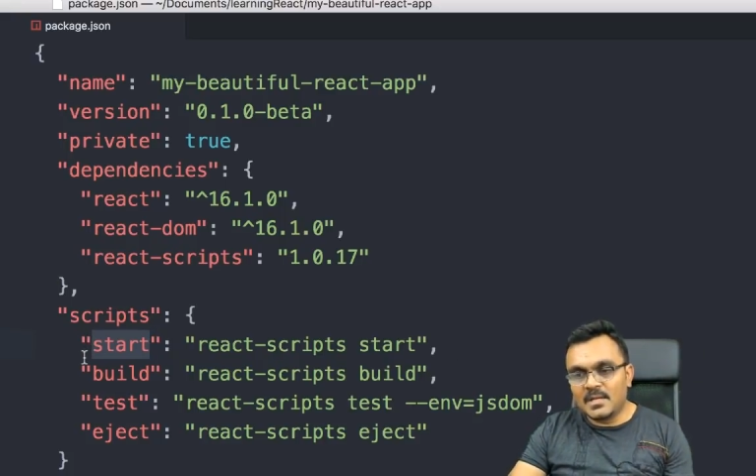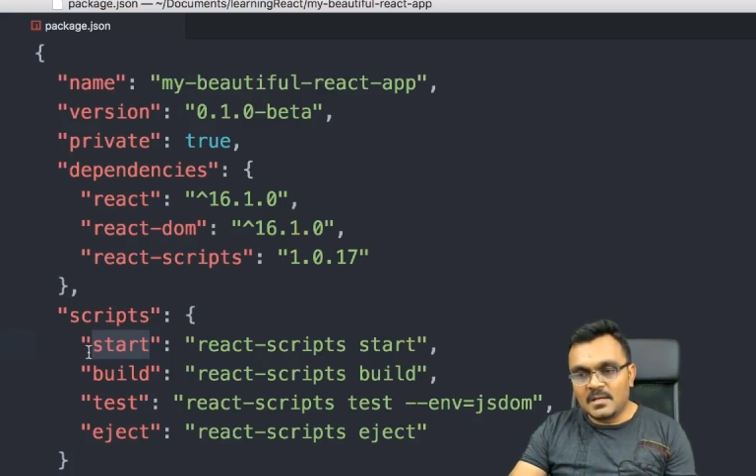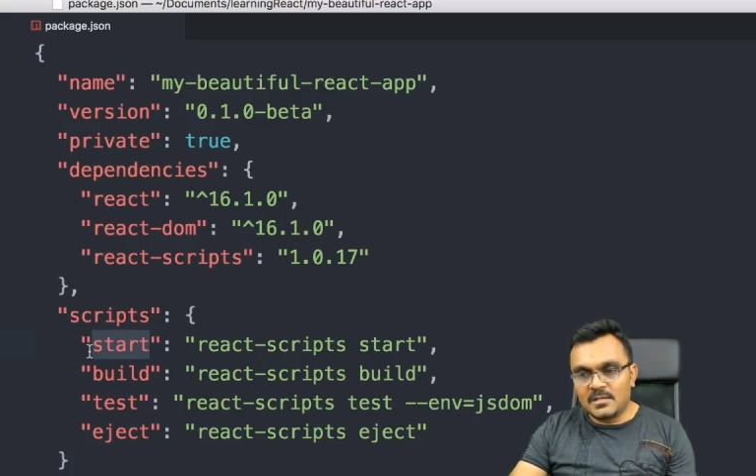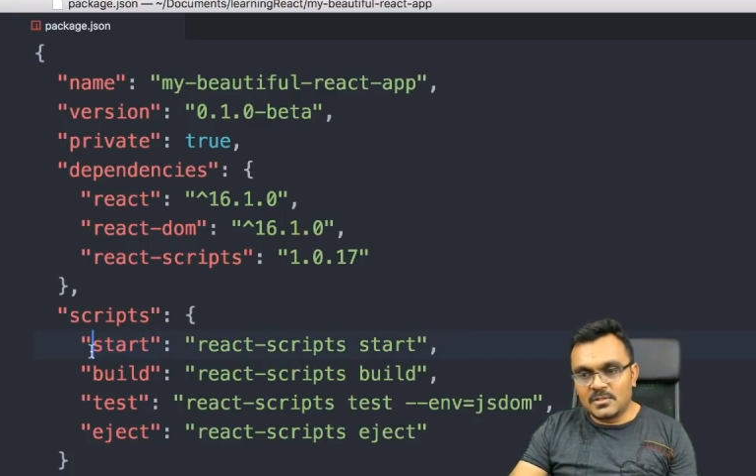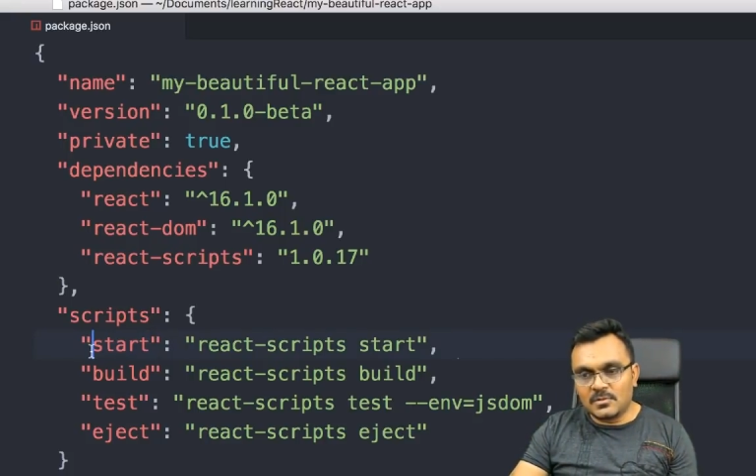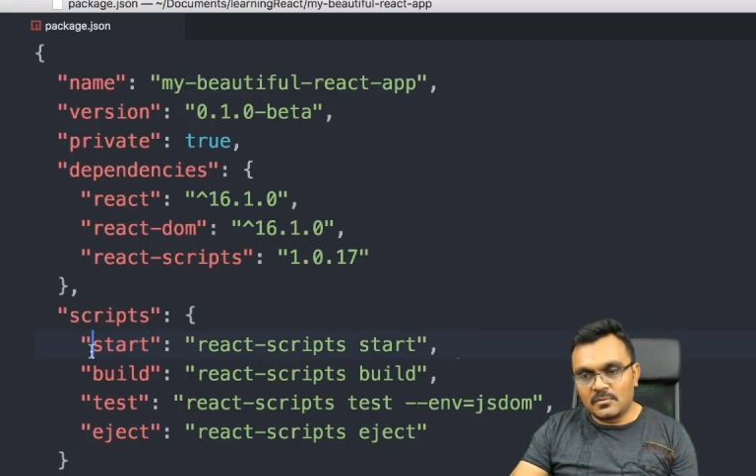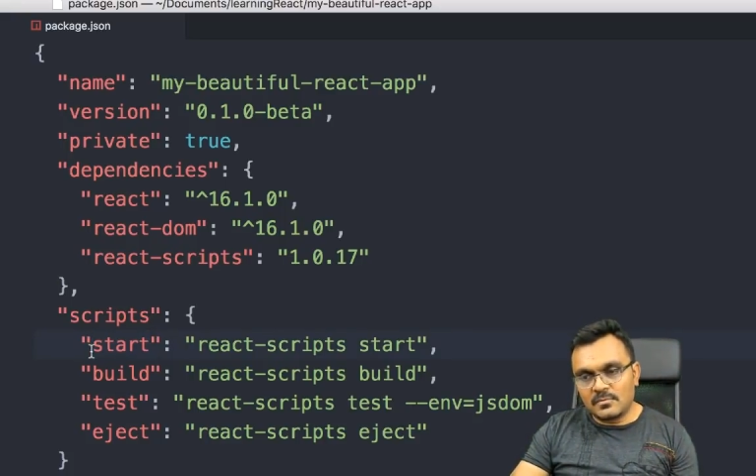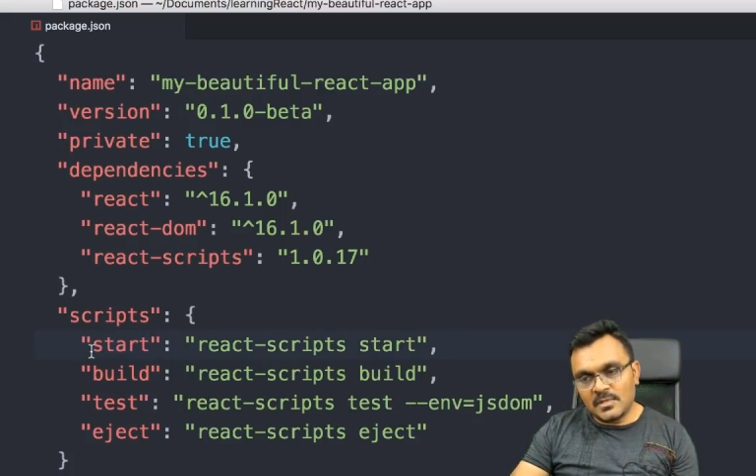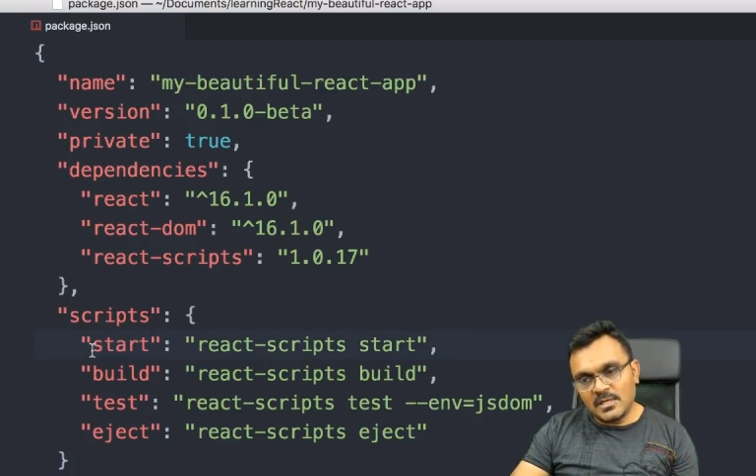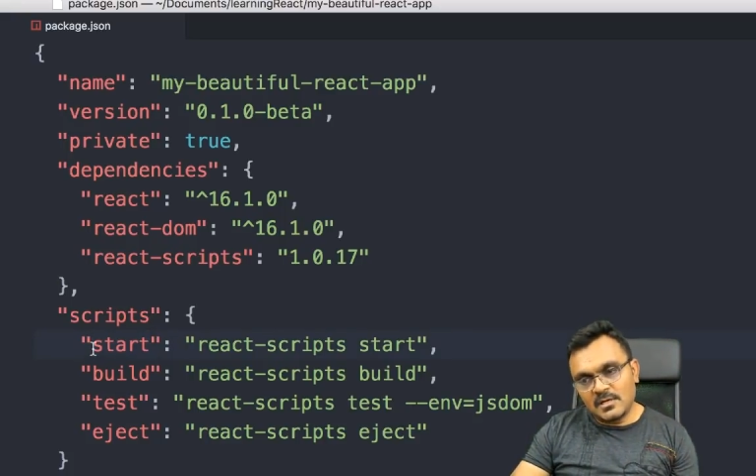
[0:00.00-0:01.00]
So
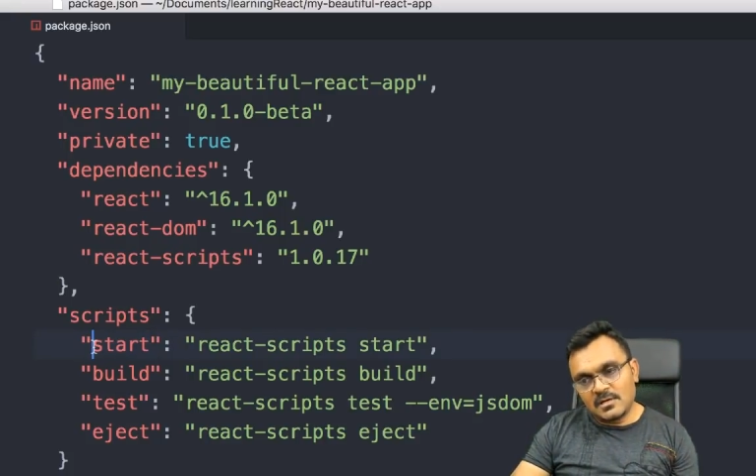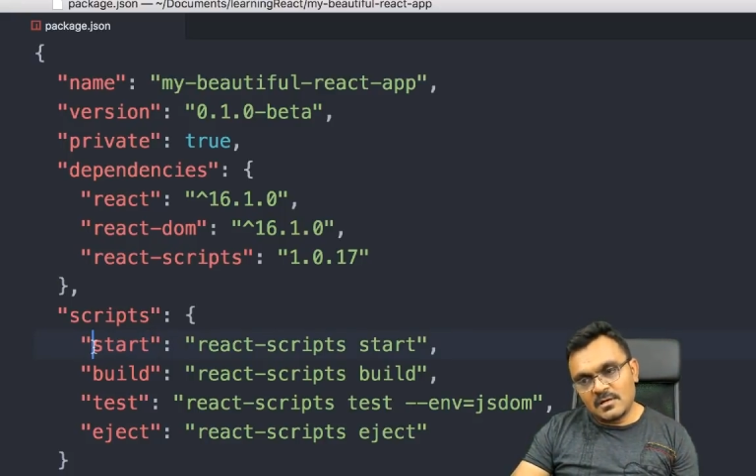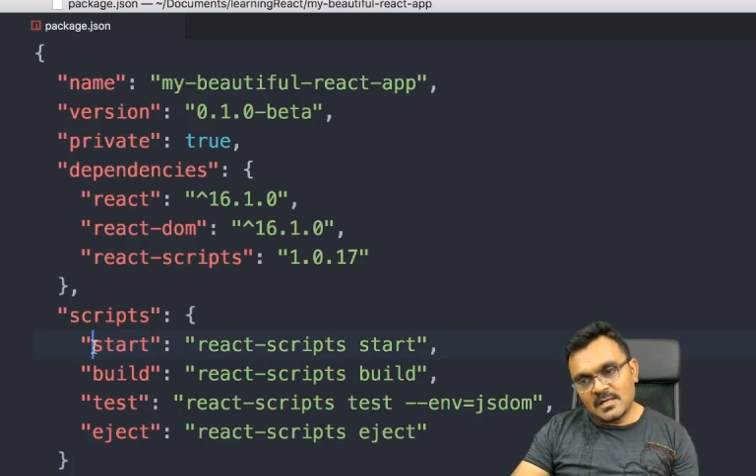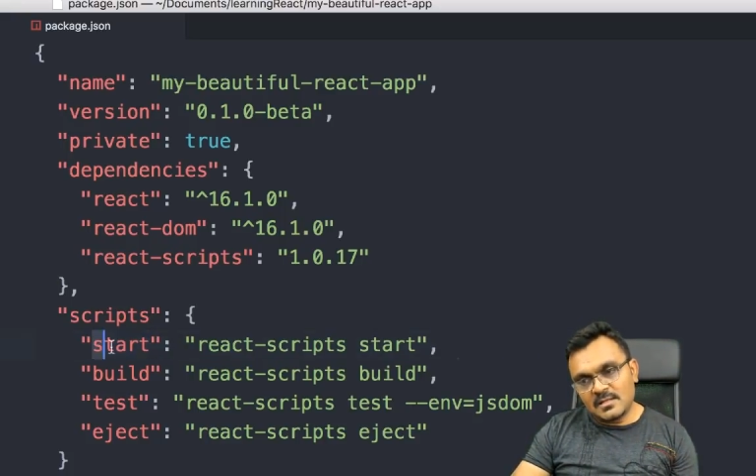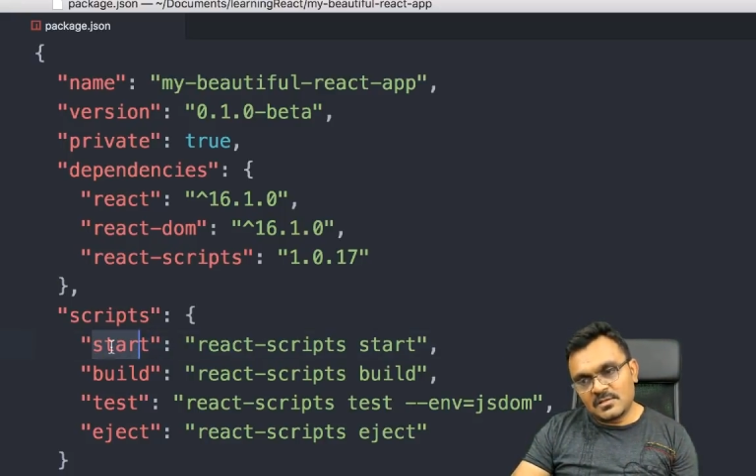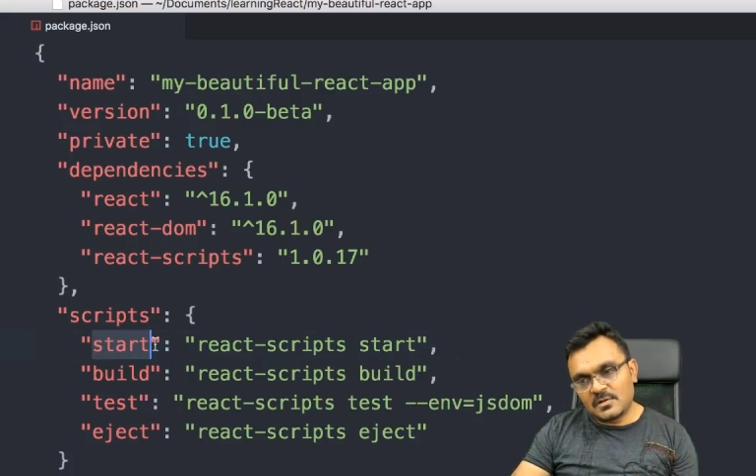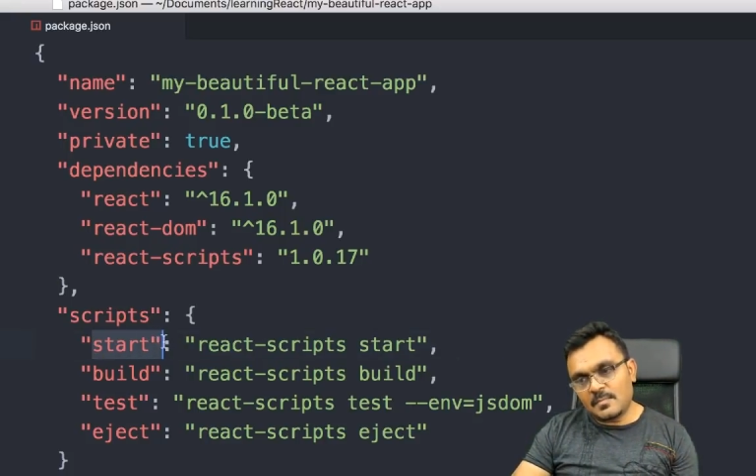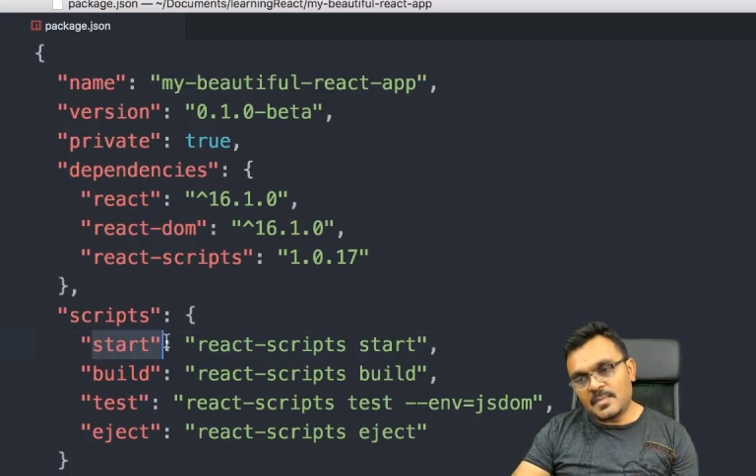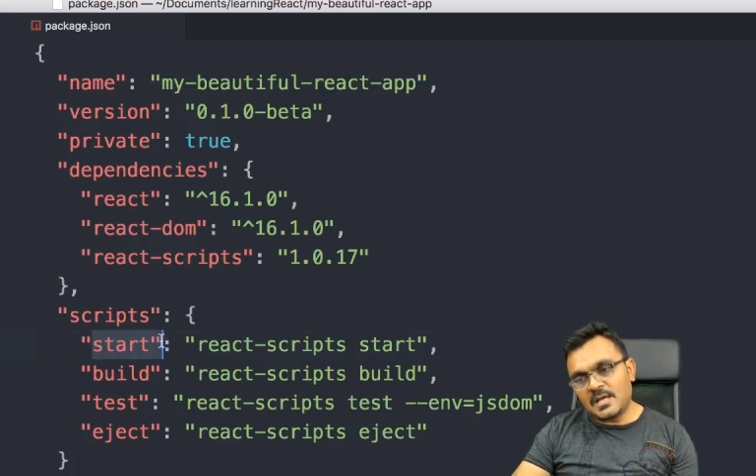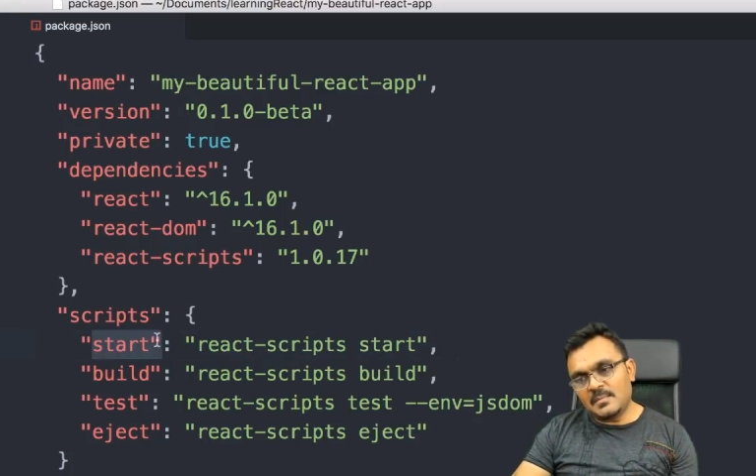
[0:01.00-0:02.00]
here the script
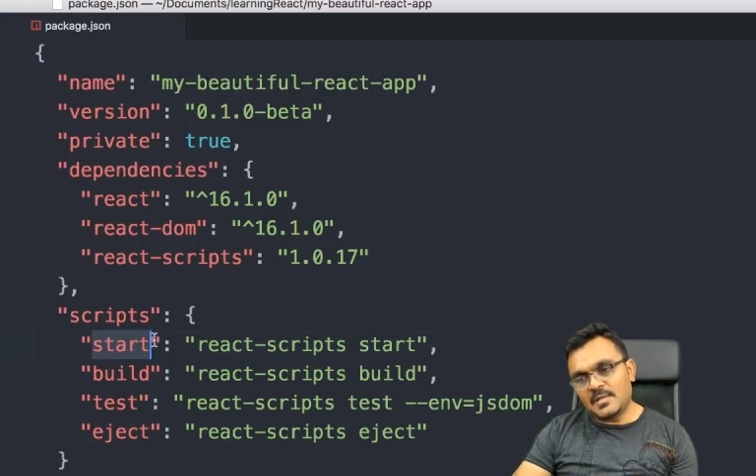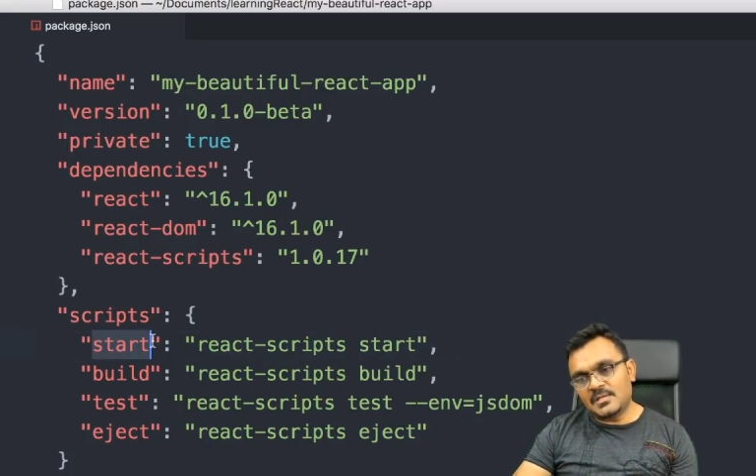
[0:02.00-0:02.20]
name is